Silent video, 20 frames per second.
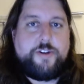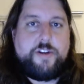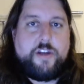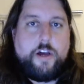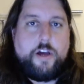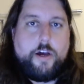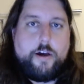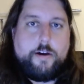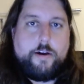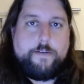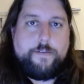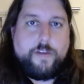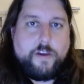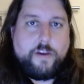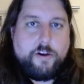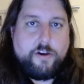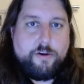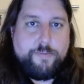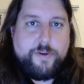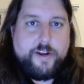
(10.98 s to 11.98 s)
of
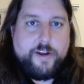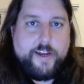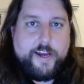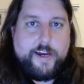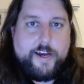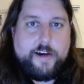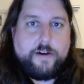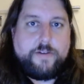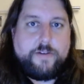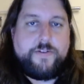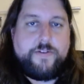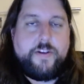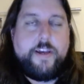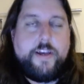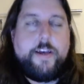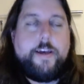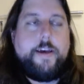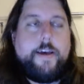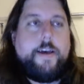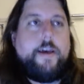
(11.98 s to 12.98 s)
The Open House.
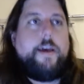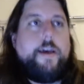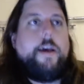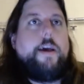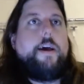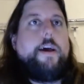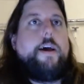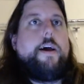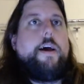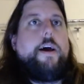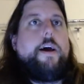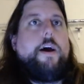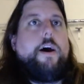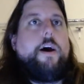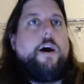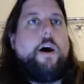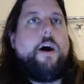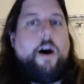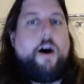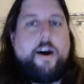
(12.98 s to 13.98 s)

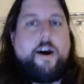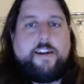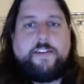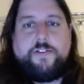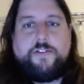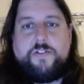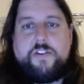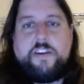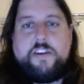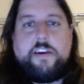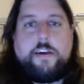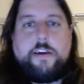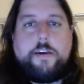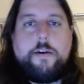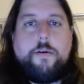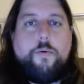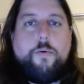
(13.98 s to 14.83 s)
Honestly,